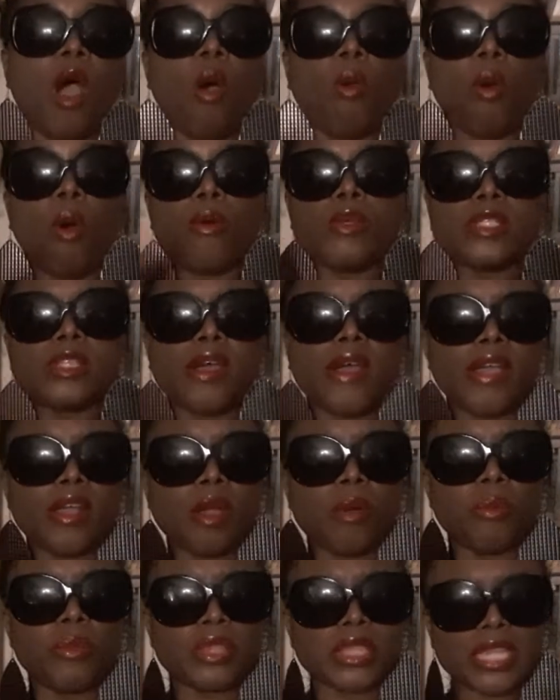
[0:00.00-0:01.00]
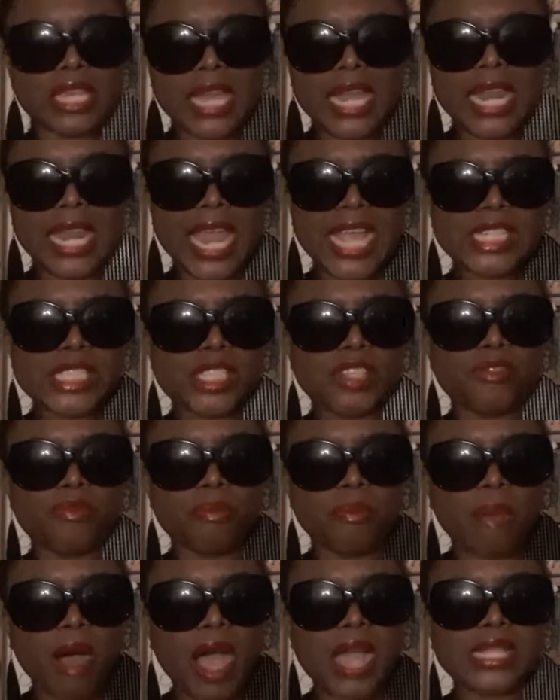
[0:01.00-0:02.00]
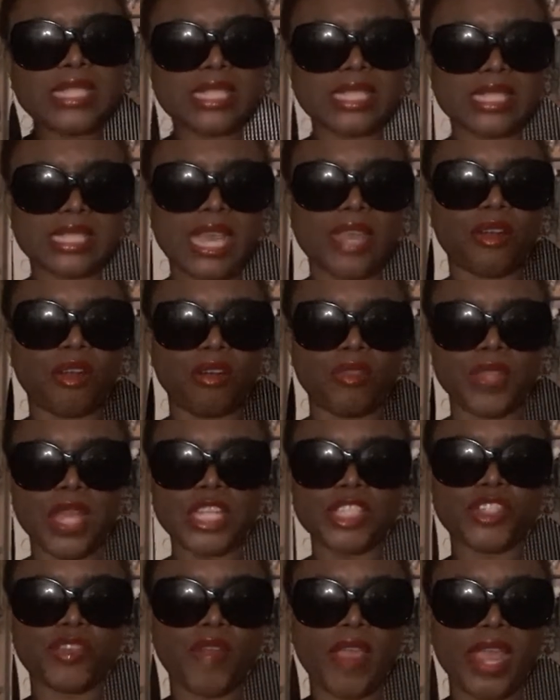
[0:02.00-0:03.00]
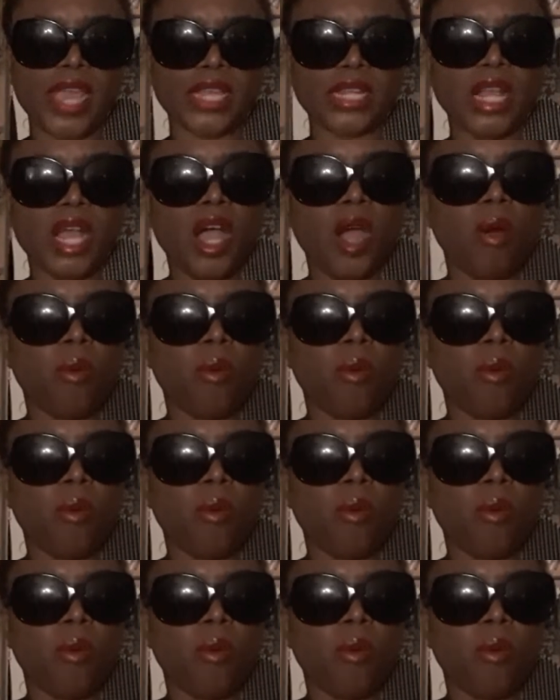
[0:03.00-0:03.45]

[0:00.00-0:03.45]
What was going on with the collective mindset on that train?